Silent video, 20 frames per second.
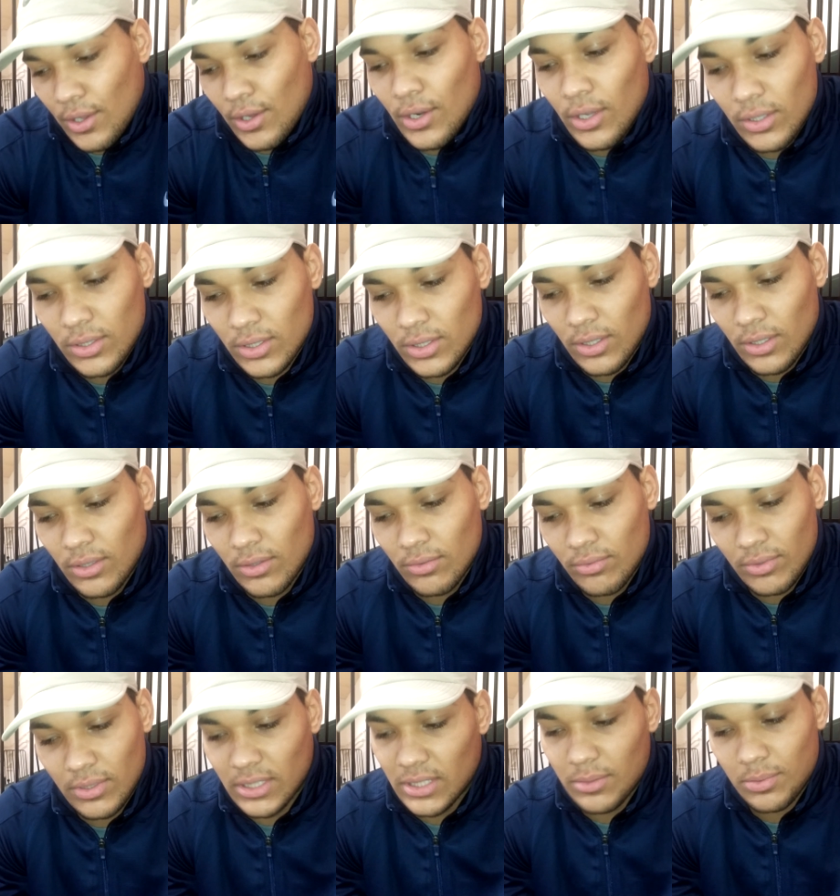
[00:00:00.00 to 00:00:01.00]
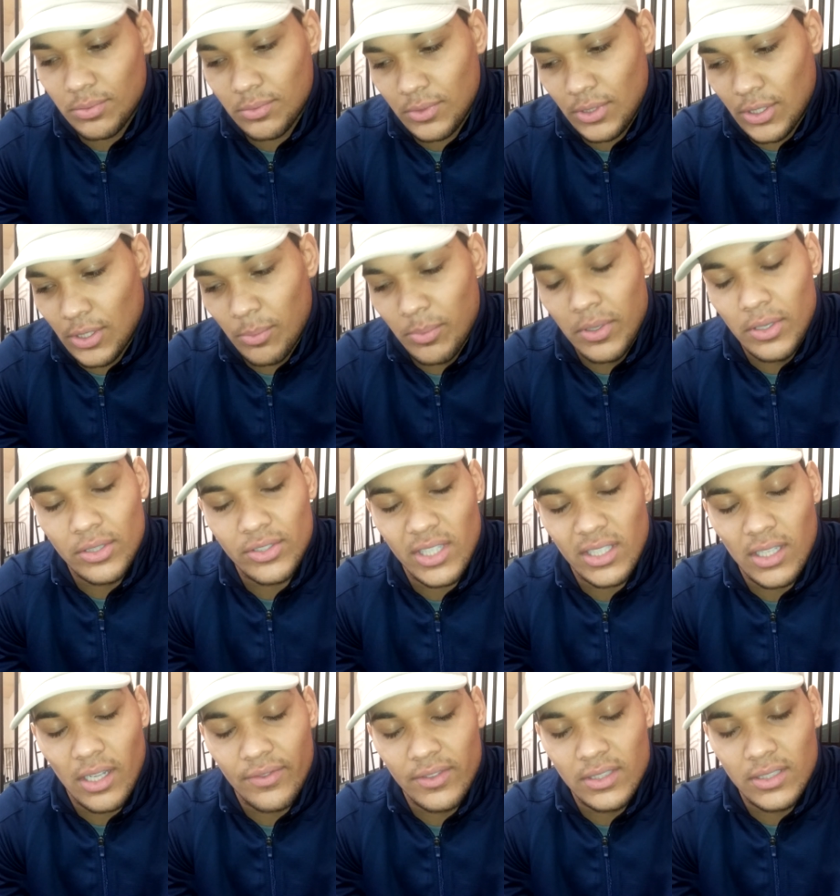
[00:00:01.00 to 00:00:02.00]
You know, mm-hmm. so we're just you know building
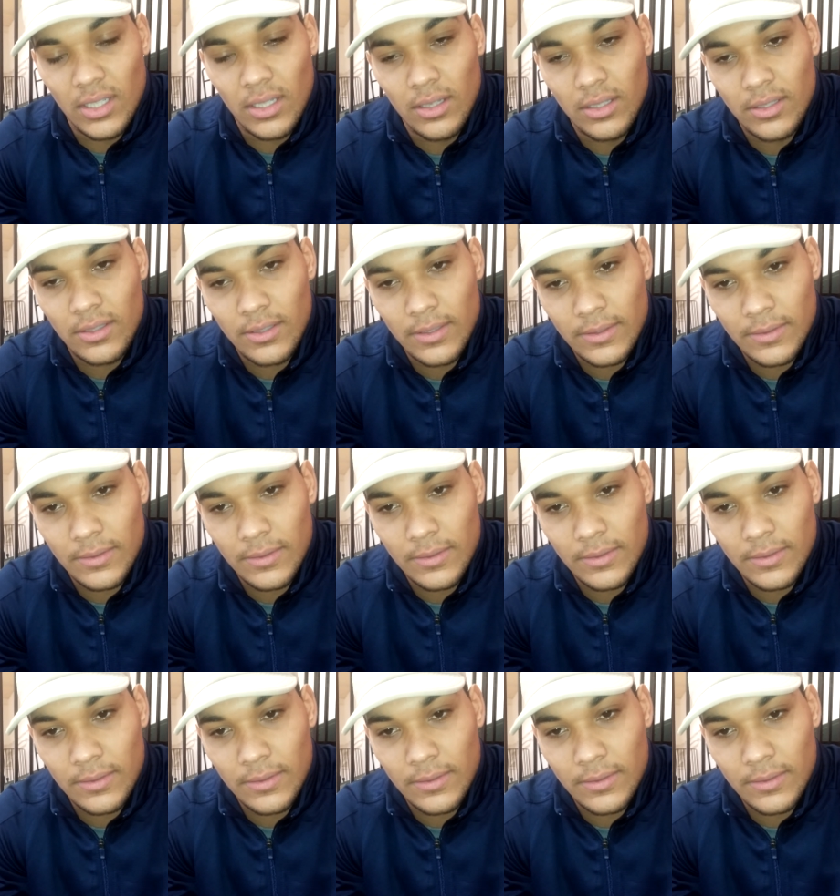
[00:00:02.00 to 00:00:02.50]
strength off each other.